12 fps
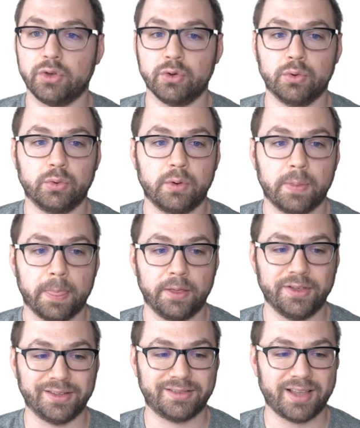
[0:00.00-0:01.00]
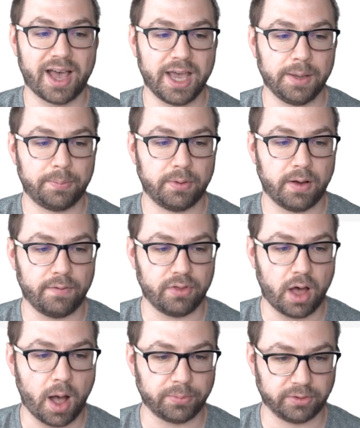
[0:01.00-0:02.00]
you the type of
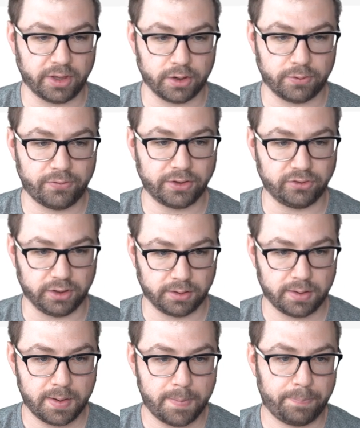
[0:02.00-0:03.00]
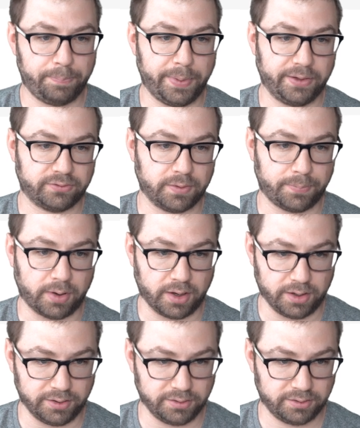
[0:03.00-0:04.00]
the object that you're fetching based
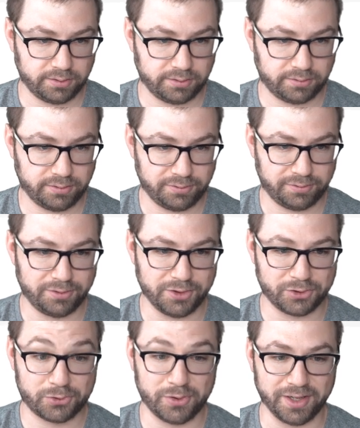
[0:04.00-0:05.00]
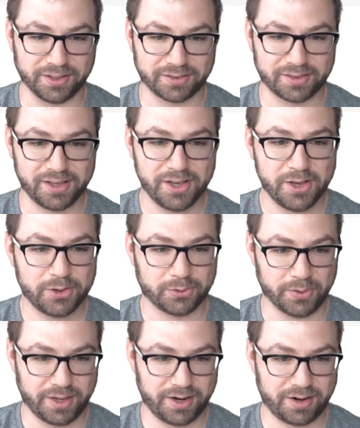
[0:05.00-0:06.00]
upon the strings.
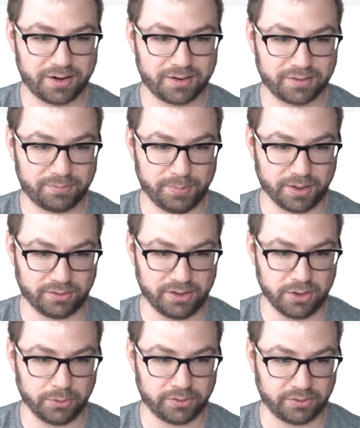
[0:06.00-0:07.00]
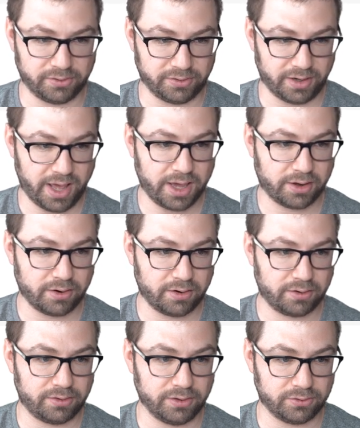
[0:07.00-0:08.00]
So here, because it knows this is an
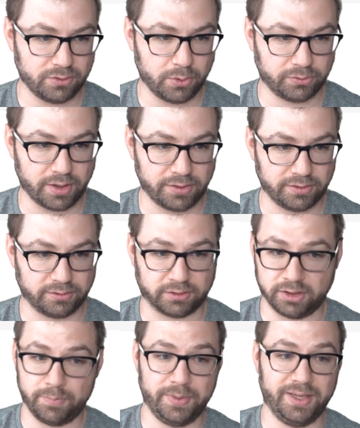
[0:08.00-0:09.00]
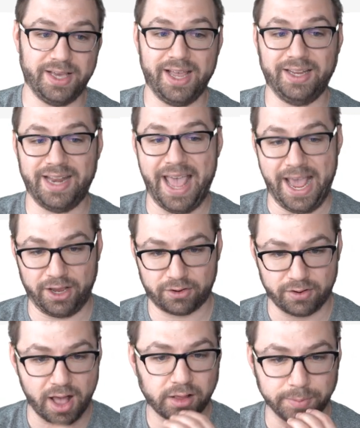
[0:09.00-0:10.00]
anchor, this knows that this is going to be an
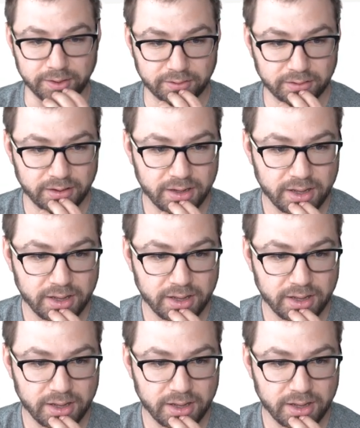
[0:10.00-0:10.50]
anchor element.